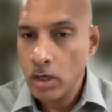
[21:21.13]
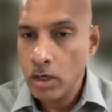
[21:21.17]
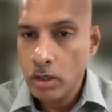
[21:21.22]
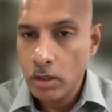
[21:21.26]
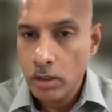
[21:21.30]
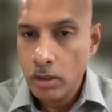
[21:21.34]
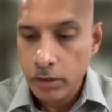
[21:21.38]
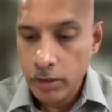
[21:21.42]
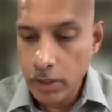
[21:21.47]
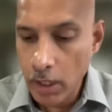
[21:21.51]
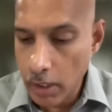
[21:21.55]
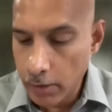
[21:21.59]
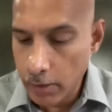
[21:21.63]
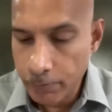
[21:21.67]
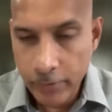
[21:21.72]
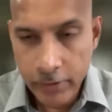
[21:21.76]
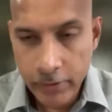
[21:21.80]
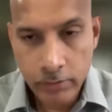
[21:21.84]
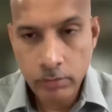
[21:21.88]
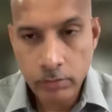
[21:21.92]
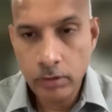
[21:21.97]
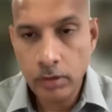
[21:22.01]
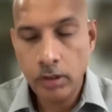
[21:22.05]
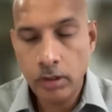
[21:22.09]
Yeah, I
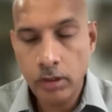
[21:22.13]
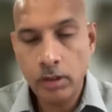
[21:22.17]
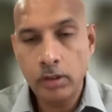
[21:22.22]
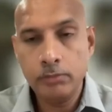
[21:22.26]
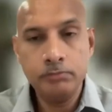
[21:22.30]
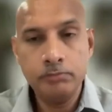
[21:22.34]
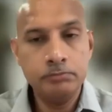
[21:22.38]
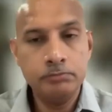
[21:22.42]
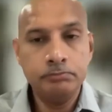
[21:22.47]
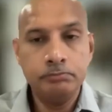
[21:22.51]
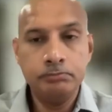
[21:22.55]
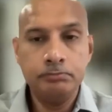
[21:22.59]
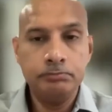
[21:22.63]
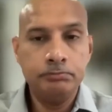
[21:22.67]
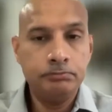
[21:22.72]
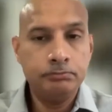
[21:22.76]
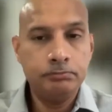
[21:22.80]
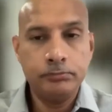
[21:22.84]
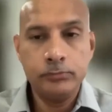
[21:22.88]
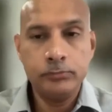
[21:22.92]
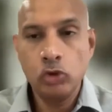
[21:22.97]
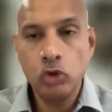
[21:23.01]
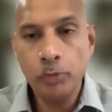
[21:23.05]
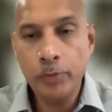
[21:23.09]
mean,
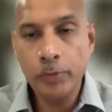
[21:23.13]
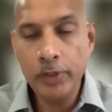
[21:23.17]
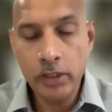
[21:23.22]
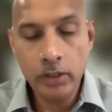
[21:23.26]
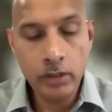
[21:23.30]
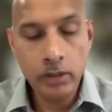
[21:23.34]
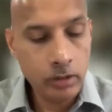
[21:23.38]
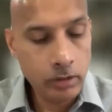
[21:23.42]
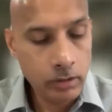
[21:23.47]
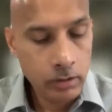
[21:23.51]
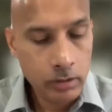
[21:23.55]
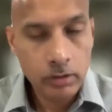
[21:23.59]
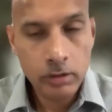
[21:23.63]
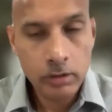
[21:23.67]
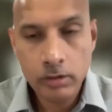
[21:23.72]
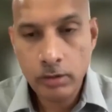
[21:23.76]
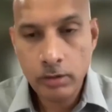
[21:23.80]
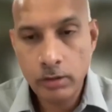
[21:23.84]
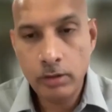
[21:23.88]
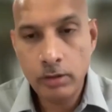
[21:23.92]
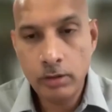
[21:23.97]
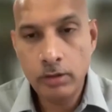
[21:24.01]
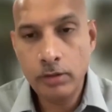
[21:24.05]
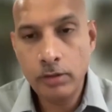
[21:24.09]
globally,
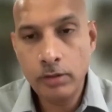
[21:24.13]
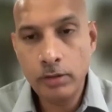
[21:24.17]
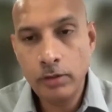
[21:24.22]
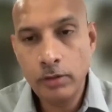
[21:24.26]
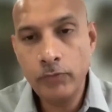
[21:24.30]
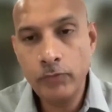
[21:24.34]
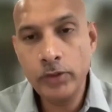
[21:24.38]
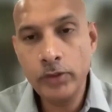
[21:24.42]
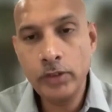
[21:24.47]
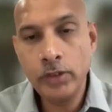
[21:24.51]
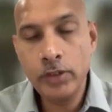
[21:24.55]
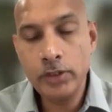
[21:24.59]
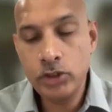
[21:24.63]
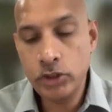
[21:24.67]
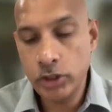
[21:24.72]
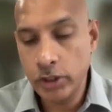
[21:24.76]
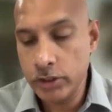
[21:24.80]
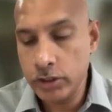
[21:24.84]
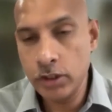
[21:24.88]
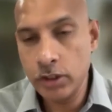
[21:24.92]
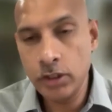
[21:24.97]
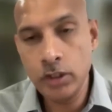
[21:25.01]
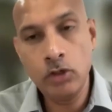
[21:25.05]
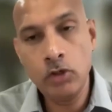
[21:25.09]
everything is
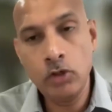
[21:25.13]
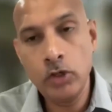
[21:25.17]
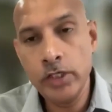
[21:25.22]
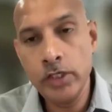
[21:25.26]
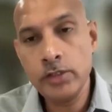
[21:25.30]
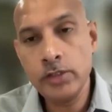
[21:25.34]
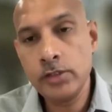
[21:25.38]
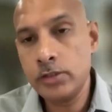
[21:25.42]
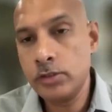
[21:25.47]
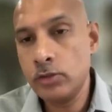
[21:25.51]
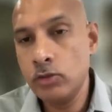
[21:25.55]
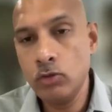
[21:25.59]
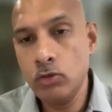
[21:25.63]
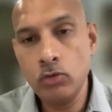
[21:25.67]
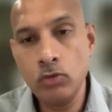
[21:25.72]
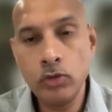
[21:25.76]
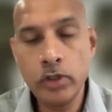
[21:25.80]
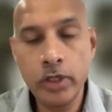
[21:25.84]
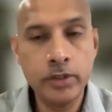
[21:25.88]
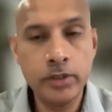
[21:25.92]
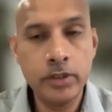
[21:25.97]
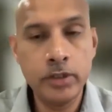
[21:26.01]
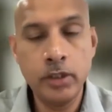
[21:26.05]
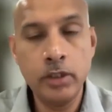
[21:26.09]
changing around us. No
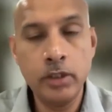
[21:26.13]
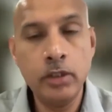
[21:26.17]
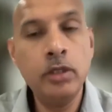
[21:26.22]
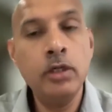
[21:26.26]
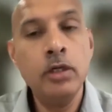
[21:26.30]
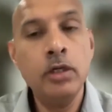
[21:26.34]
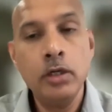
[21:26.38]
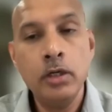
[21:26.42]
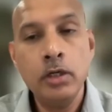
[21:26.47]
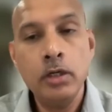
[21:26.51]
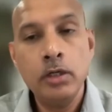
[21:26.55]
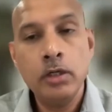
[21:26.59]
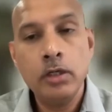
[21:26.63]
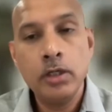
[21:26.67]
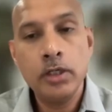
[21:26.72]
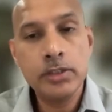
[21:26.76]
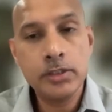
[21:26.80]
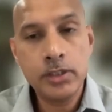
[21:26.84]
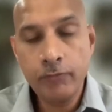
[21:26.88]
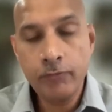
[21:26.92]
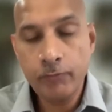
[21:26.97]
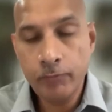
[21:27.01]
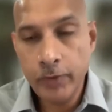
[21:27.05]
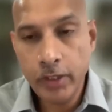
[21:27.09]
country
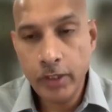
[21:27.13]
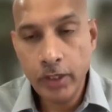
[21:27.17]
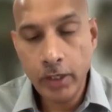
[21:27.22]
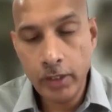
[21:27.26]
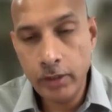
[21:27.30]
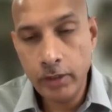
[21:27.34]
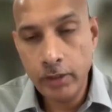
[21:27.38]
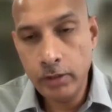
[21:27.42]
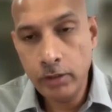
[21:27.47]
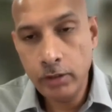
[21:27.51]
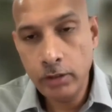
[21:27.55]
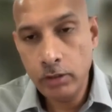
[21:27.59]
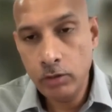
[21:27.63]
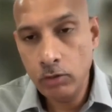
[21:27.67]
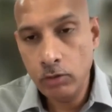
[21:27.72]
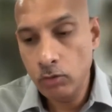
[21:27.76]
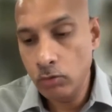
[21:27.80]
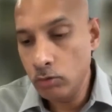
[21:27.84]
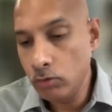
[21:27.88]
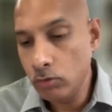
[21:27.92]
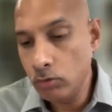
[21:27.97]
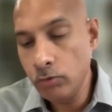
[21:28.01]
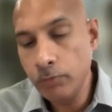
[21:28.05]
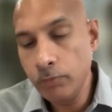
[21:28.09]
is left behind.
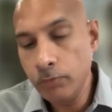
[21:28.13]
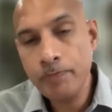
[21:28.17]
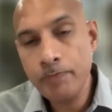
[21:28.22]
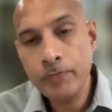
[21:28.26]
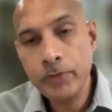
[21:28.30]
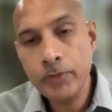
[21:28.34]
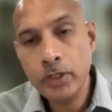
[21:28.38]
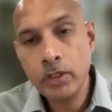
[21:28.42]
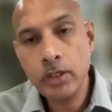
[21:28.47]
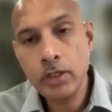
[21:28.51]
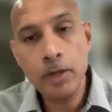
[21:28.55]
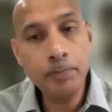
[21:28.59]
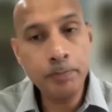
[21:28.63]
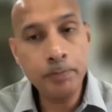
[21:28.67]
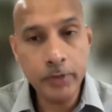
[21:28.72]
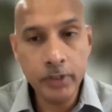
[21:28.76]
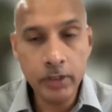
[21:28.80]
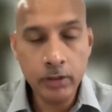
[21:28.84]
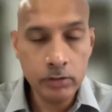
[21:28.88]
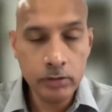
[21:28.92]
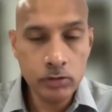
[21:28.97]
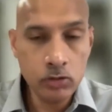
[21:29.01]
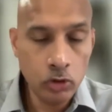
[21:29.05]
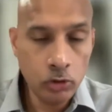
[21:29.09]
No
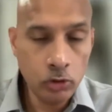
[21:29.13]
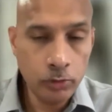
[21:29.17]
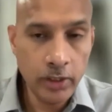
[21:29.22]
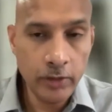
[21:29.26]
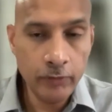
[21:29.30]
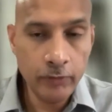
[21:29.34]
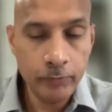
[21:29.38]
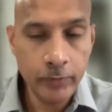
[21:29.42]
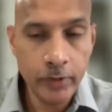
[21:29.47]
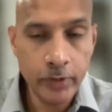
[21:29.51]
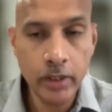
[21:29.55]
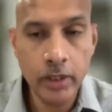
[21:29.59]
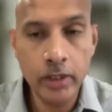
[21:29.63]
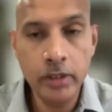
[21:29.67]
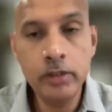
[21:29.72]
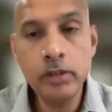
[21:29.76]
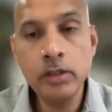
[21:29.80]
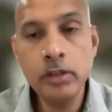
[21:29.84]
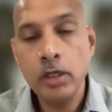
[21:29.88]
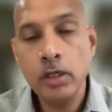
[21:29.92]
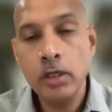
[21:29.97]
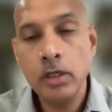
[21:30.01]
company is going to be left behind.